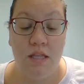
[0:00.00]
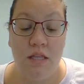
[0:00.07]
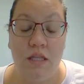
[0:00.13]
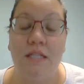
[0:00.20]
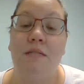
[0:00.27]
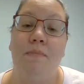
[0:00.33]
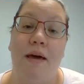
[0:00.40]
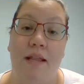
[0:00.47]

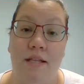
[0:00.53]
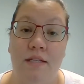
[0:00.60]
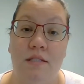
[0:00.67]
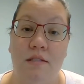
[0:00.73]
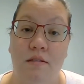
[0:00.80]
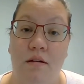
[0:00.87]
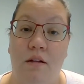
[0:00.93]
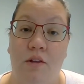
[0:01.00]
Let's make
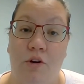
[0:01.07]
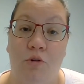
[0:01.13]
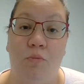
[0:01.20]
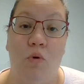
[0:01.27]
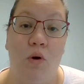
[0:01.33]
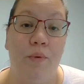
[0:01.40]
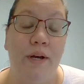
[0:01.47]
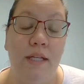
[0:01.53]
this a little
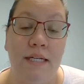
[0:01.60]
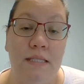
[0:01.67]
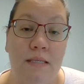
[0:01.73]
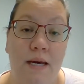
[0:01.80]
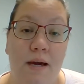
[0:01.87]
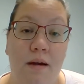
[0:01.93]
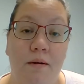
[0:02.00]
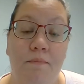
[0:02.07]
more
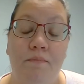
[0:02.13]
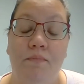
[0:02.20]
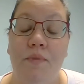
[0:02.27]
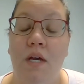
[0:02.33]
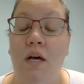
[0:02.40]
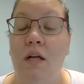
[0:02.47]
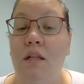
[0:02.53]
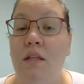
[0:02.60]
realistic.
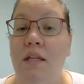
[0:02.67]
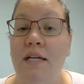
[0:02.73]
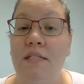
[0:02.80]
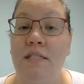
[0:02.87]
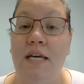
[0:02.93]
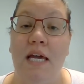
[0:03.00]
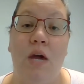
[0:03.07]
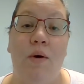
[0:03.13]

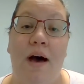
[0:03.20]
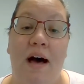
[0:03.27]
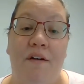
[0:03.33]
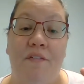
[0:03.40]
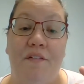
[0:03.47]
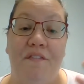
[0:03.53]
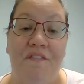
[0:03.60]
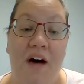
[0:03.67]
Let's say you
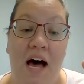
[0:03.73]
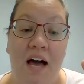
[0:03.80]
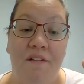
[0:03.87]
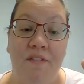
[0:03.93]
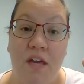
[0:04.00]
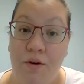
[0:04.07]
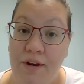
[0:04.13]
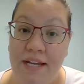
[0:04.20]
have
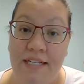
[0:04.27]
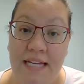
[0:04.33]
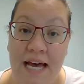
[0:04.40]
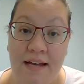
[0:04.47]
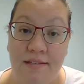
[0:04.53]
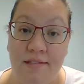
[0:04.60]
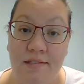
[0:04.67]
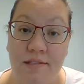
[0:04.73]
5 unit
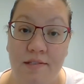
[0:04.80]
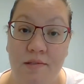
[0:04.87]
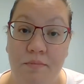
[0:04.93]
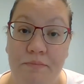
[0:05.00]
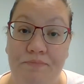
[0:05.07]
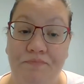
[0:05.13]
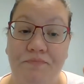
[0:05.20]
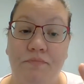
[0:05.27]
tests
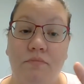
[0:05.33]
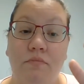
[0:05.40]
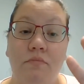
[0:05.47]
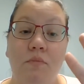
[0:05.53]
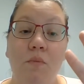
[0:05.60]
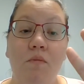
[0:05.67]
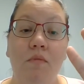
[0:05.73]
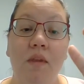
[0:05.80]

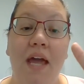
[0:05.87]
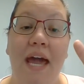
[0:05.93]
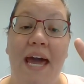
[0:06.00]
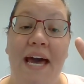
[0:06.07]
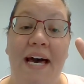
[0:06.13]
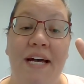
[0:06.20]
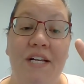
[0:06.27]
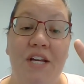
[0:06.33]

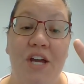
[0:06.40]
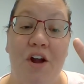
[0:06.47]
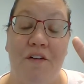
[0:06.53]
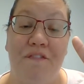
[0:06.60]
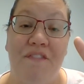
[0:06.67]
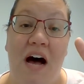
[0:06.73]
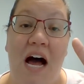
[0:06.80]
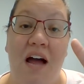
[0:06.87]
and your
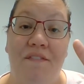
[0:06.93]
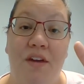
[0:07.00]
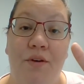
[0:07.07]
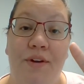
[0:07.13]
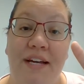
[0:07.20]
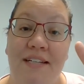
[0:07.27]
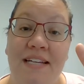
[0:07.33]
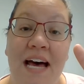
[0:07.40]
5
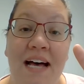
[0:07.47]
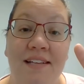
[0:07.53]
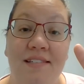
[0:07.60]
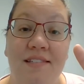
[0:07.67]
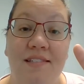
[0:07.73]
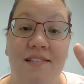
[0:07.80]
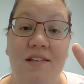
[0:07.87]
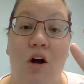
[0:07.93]
unit
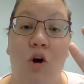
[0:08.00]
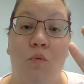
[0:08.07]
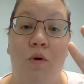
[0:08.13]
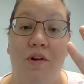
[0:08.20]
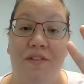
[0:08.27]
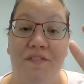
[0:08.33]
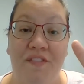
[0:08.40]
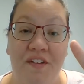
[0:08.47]
tests are
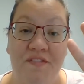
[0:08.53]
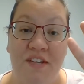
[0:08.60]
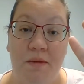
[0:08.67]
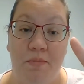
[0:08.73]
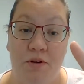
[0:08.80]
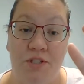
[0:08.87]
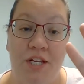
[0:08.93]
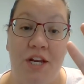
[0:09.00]
worth
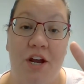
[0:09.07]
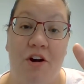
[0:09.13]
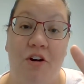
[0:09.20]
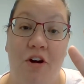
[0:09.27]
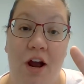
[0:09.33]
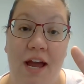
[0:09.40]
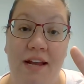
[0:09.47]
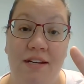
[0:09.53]
50% of your
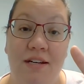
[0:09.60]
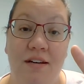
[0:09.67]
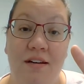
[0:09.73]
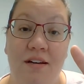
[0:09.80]
grade.